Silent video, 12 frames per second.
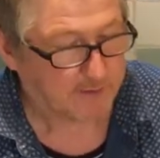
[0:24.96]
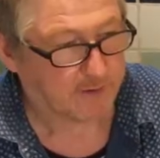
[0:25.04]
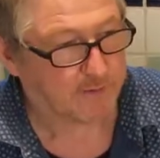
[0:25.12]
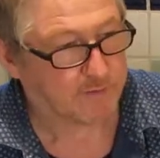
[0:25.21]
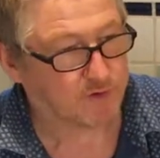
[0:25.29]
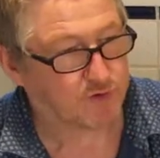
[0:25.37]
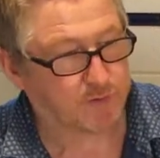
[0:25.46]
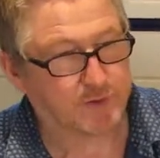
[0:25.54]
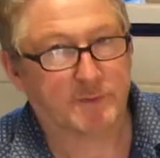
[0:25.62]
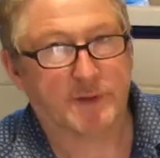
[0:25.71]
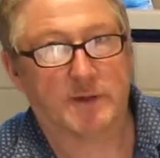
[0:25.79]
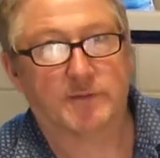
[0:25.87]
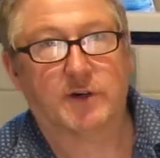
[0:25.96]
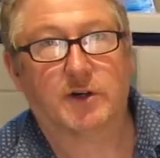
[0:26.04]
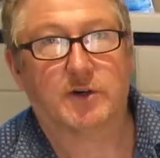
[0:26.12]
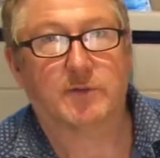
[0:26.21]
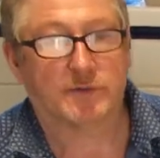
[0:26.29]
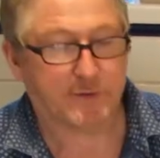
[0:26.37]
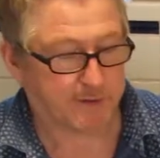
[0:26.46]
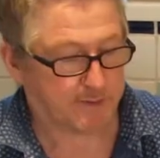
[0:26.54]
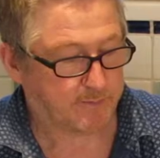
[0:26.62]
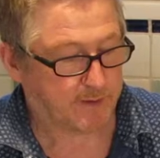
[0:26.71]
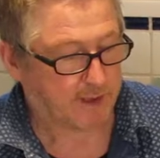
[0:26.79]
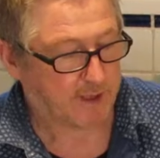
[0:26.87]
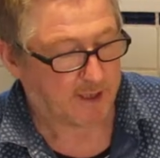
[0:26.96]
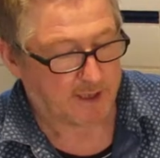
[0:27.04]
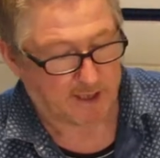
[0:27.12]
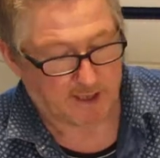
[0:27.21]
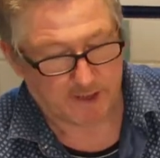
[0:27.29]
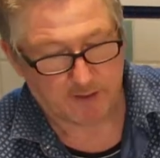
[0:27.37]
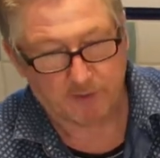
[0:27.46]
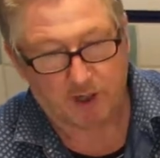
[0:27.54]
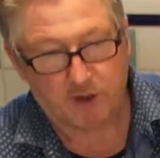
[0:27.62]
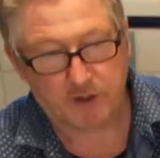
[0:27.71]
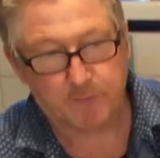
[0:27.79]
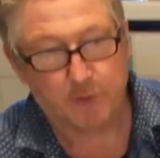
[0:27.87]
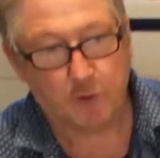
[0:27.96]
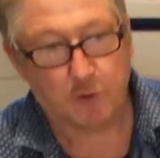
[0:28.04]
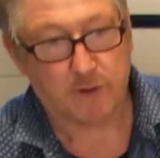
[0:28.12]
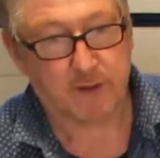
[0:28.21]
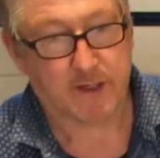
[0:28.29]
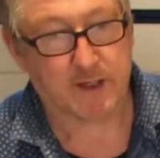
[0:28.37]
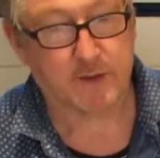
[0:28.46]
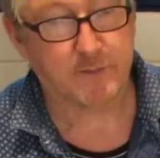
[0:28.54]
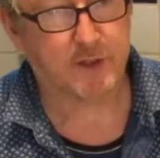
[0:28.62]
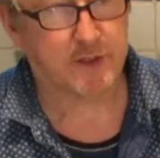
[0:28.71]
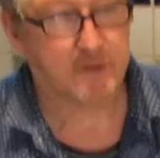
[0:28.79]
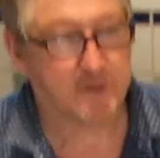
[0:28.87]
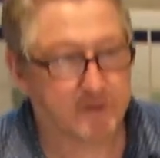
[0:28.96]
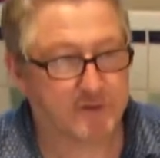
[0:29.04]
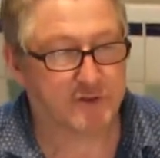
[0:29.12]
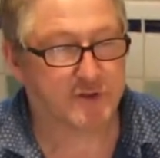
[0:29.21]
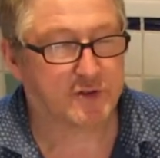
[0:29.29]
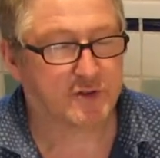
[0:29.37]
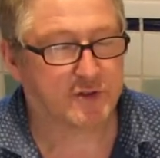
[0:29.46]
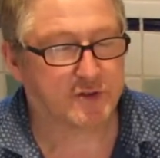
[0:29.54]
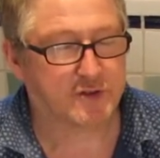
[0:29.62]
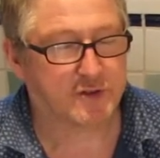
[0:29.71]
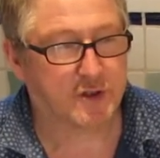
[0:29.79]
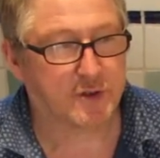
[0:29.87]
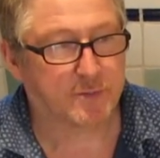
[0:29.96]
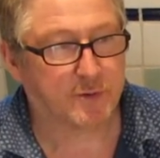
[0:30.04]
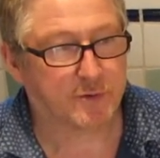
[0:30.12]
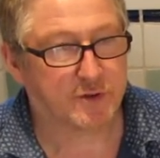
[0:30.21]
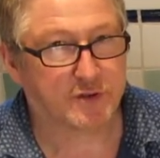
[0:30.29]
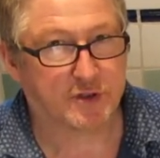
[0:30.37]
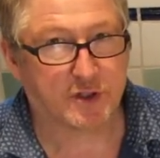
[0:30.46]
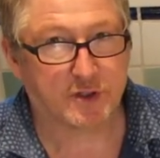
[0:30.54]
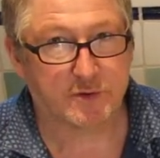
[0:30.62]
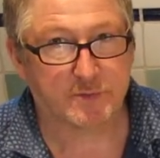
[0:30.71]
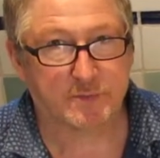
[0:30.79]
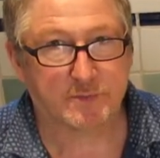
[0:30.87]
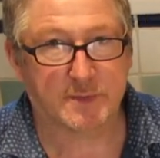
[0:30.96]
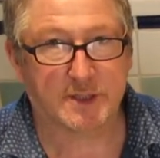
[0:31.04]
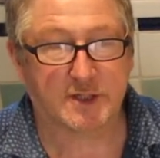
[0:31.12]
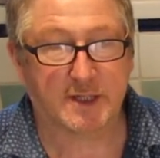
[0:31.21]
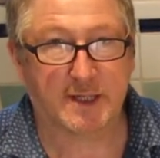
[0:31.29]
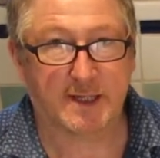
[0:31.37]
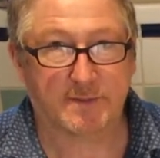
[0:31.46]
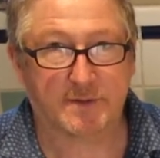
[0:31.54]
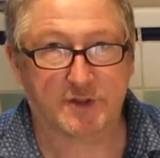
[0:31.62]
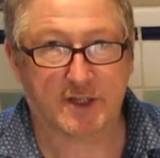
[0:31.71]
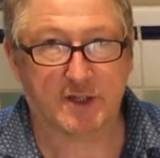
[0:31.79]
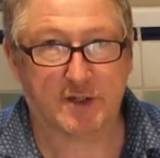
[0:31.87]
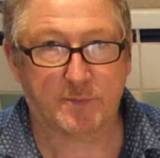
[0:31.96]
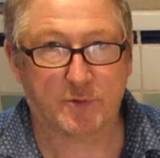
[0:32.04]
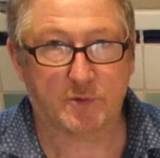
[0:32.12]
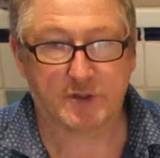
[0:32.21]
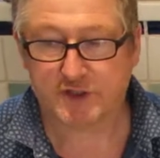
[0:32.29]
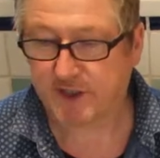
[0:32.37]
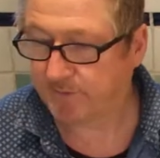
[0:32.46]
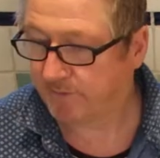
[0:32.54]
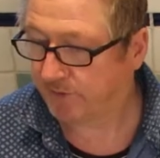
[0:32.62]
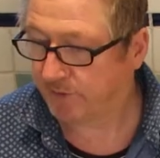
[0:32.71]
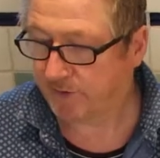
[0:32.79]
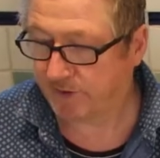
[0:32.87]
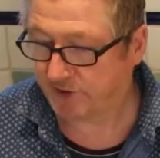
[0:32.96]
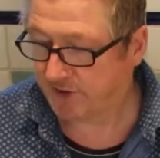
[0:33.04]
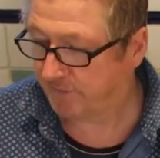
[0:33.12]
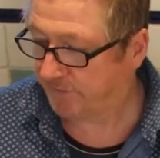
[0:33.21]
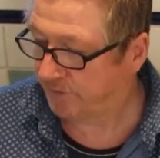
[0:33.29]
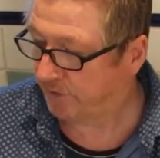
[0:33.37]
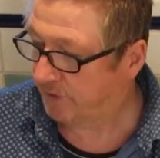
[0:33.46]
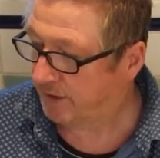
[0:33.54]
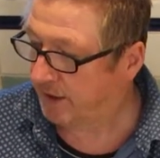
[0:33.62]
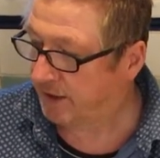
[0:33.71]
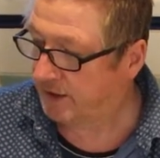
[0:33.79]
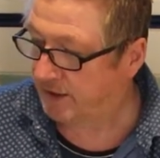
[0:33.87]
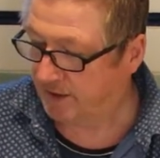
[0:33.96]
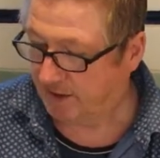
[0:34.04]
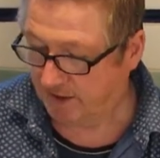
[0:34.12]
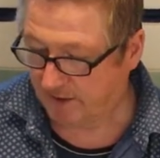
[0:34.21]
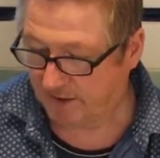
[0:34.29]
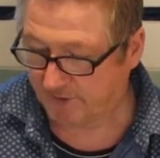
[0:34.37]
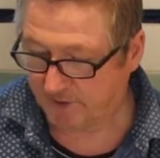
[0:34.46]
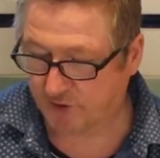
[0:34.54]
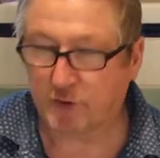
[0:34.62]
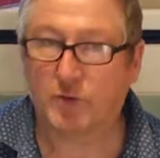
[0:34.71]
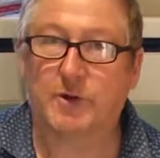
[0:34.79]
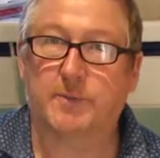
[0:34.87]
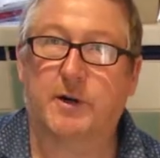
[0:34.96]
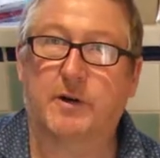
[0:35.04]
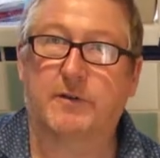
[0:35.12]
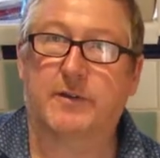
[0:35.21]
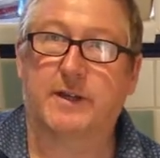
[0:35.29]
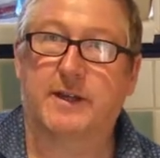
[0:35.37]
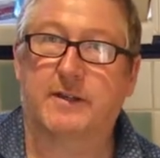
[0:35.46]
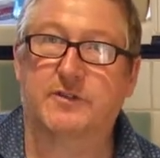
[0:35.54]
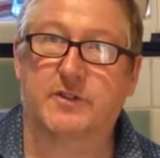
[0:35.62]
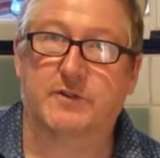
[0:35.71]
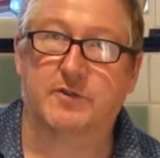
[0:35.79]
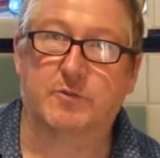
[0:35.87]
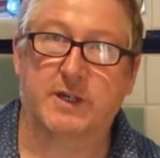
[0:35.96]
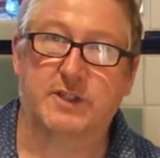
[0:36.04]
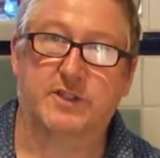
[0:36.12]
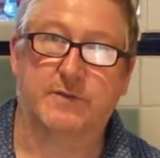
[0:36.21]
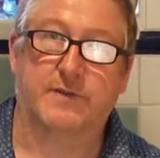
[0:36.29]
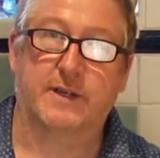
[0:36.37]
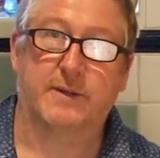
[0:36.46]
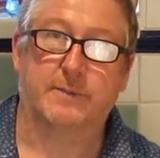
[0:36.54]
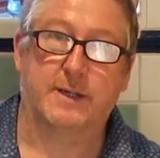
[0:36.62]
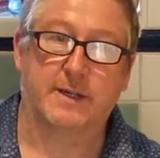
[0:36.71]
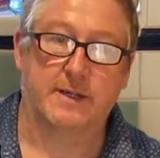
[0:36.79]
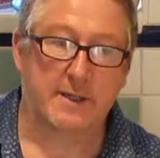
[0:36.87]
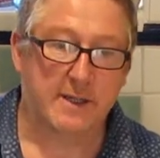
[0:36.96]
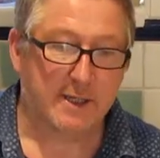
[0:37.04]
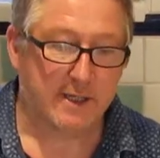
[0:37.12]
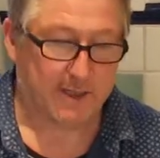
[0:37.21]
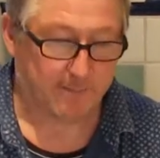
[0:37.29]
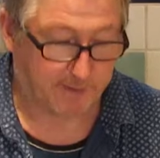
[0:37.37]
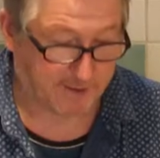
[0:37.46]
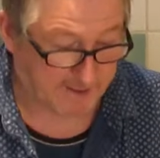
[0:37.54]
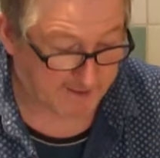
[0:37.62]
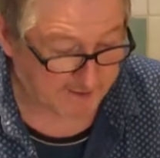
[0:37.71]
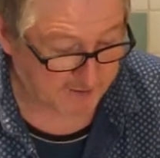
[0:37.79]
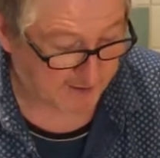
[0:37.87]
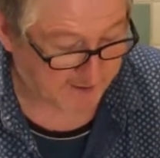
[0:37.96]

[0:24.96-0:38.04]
they have just dropped a bit of vinyl for them. Um, I bought, it comes in 2.2 metre lengths and I bought a 7 foot by 7 foot. Uh, there's a corner bath here, so I had to waste a fair bit. But is it